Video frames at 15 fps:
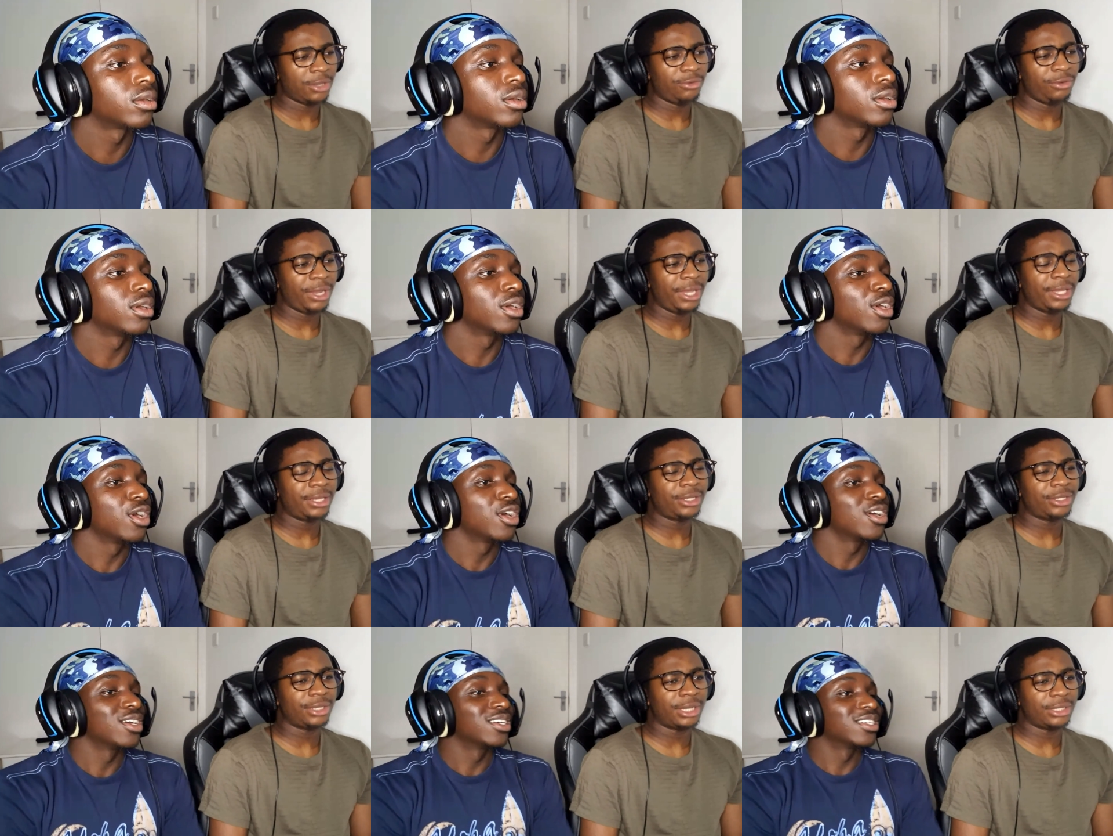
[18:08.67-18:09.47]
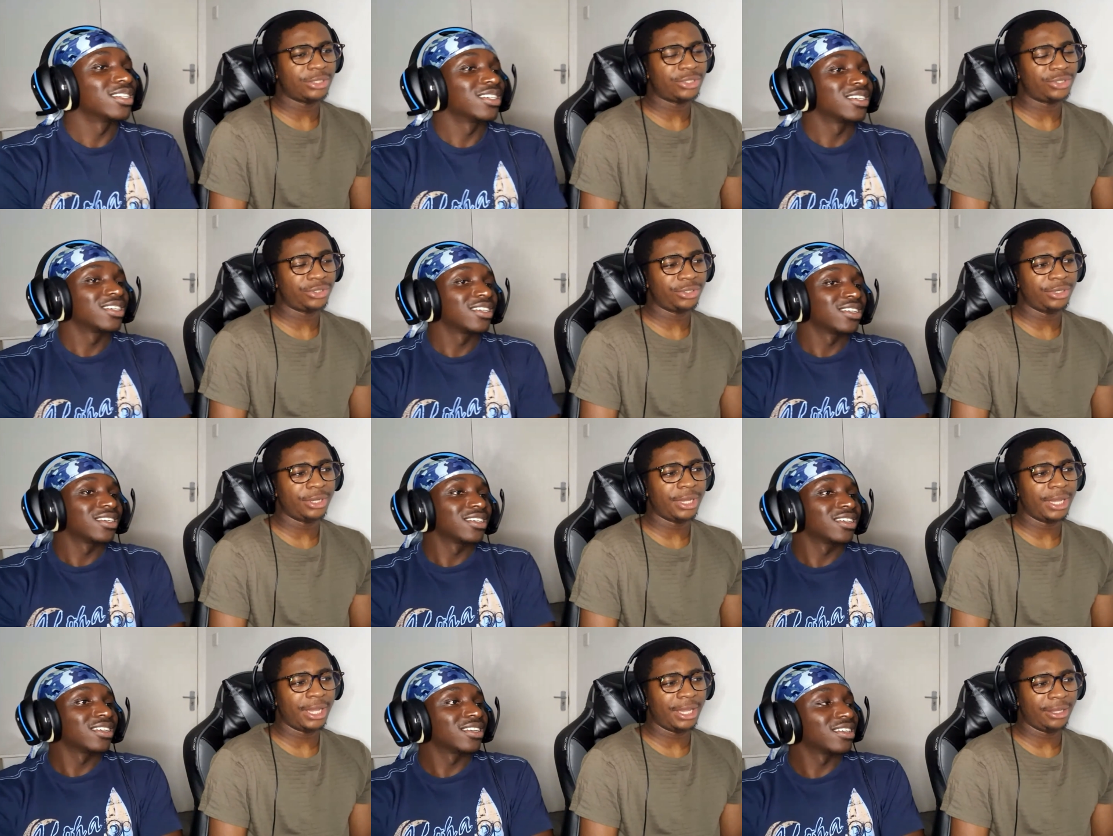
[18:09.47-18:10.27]
Speaker 1: here should not
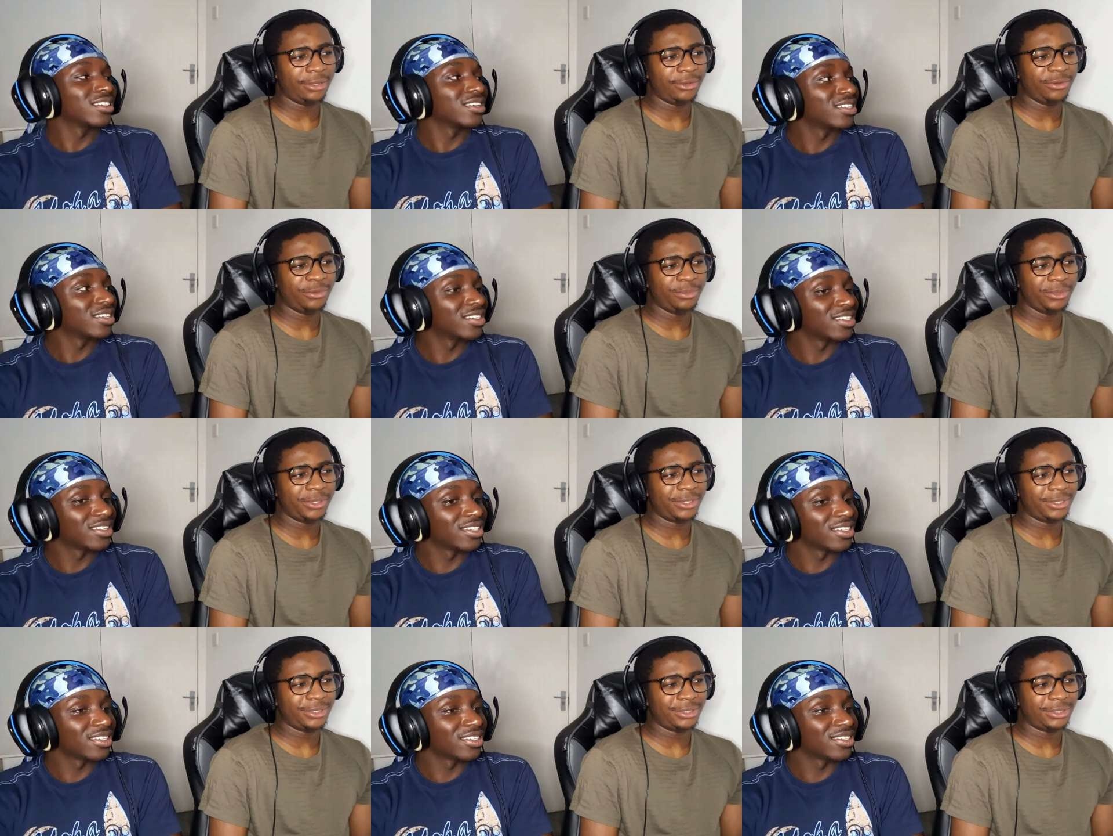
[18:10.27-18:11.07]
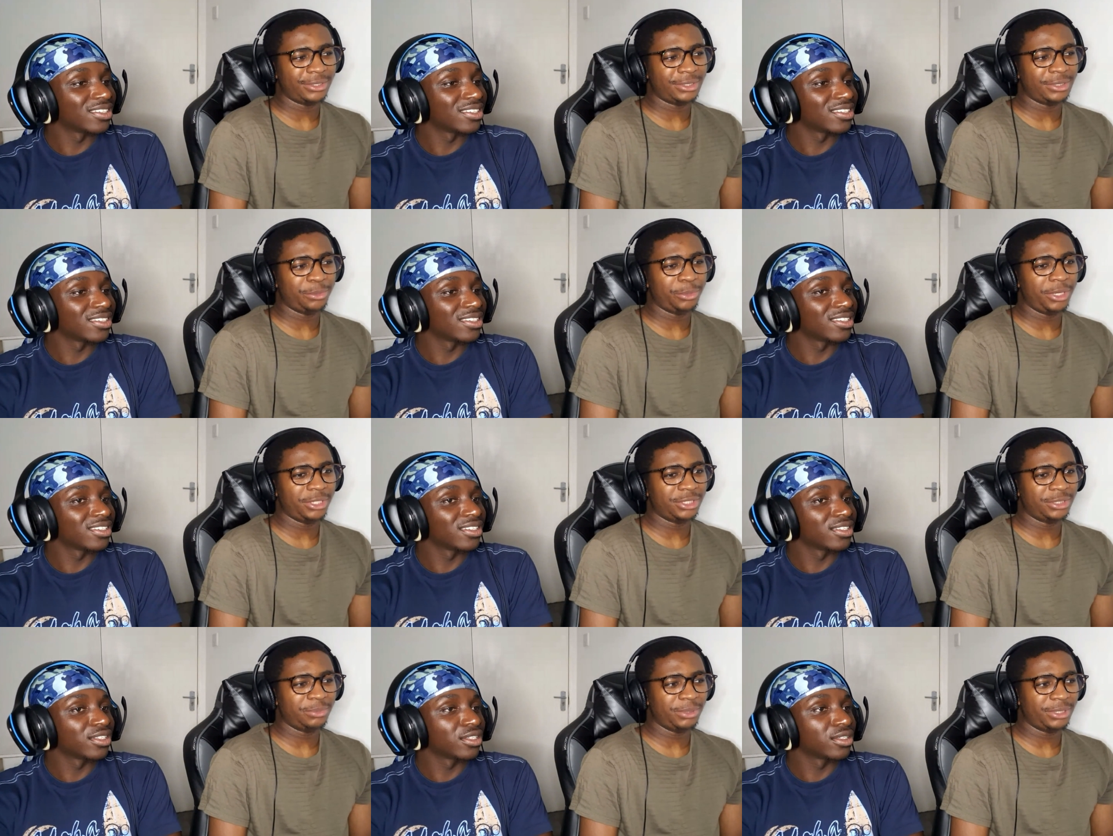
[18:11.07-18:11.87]
anger him because she might just be
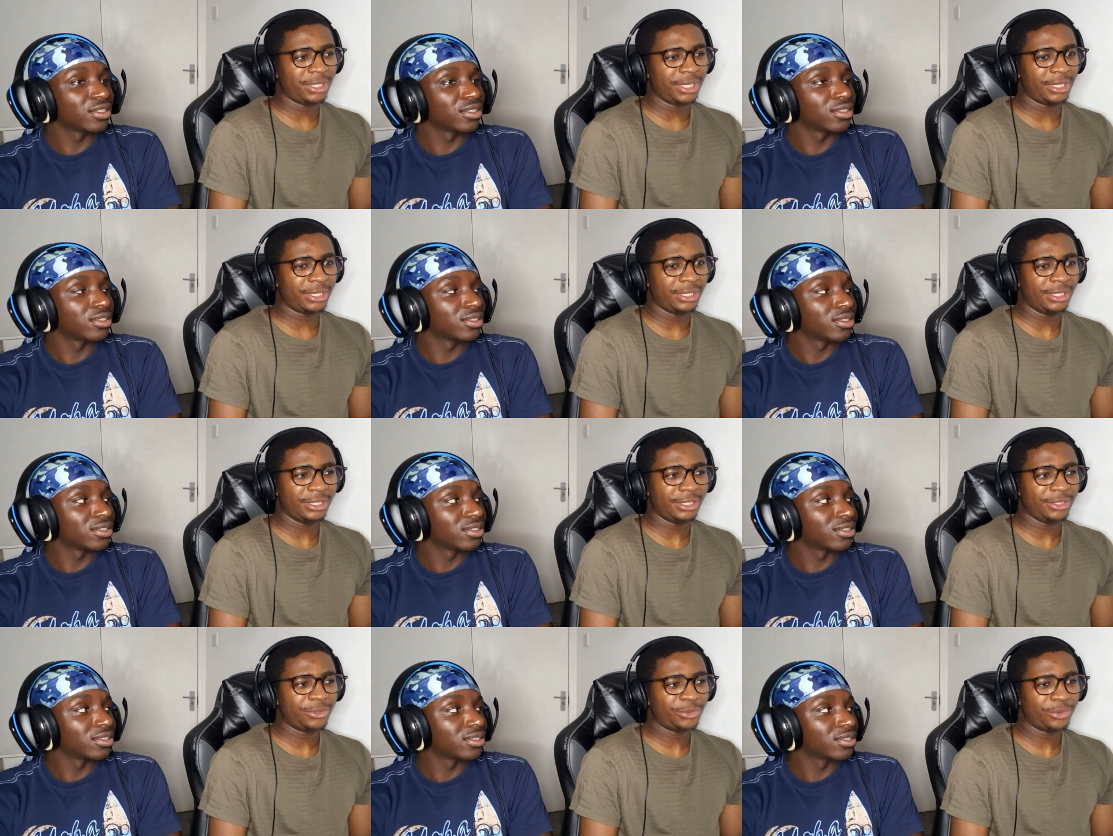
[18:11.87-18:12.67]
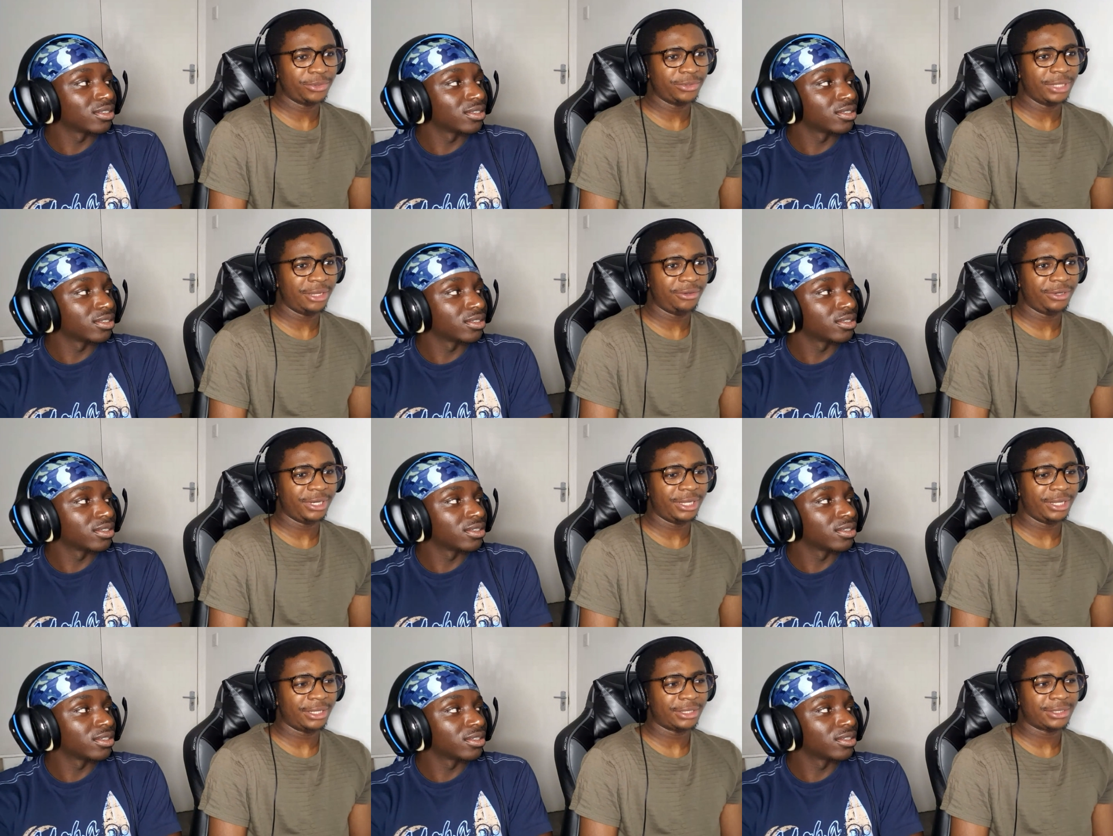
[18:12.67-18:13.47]
taking a detour. Like, relax.